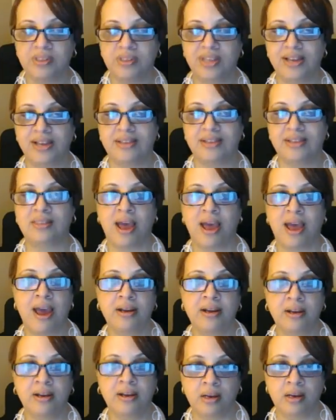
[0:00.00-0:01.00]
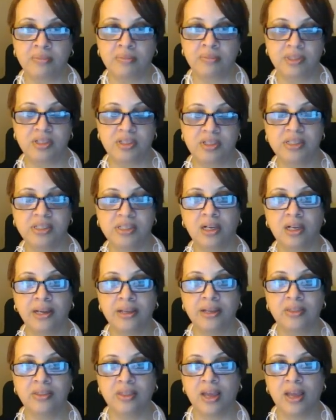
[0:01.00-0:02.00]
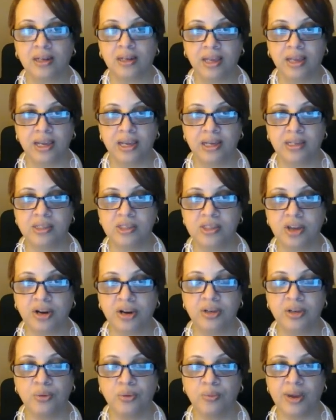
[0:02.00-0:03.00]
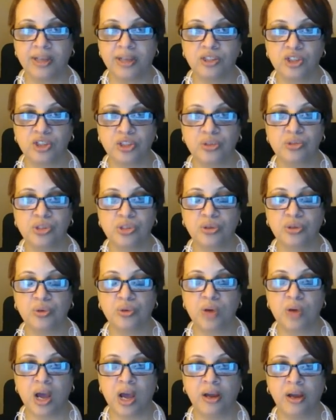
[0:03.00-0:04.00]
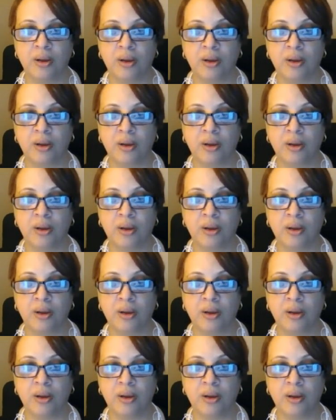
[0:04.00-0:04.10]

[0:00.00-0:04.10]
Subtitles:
says sign up. Just click that link, and it's going to direct you to